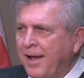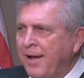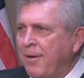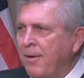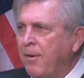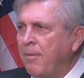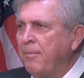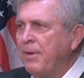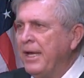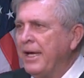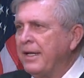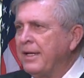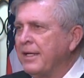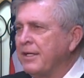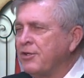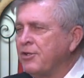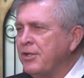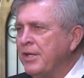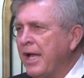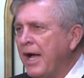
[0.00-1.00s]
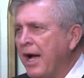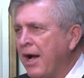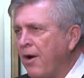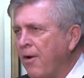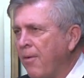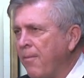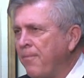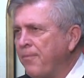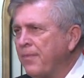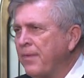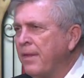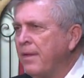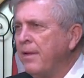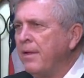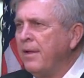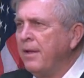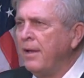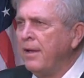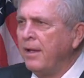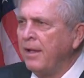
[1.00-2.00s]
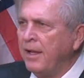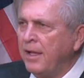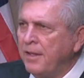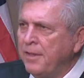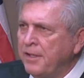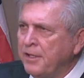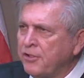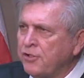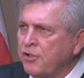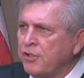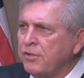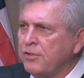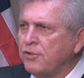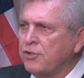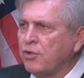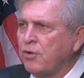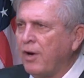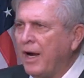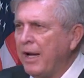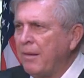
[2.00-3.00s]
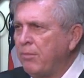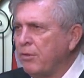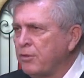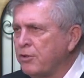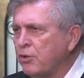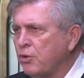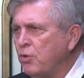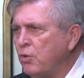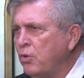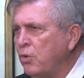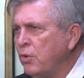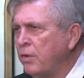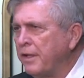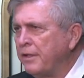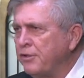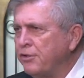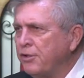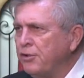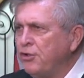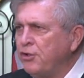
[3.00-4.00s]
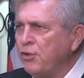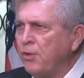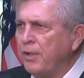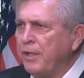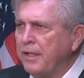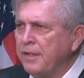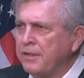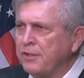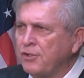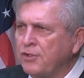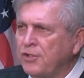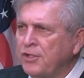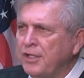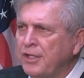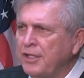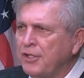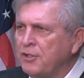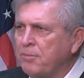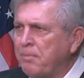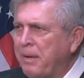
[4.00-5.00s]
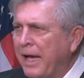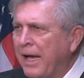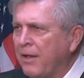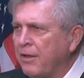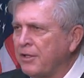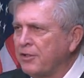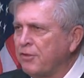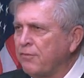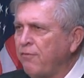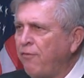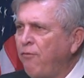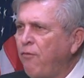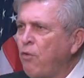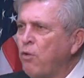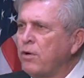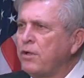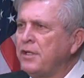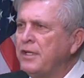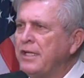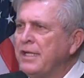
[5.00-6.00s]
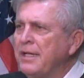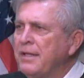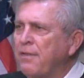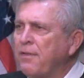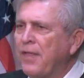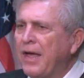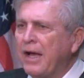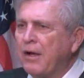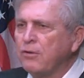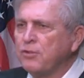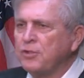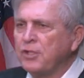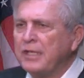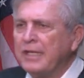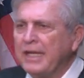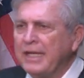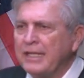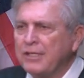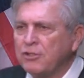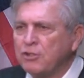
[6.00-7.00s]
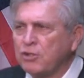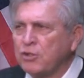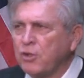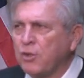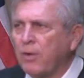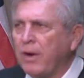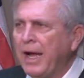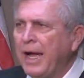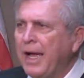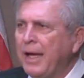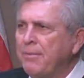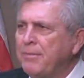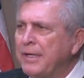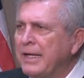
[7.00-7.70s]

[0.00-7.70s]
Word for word: Because now, in this scribal school that's adjoining the city's palace, 14,000 inscribed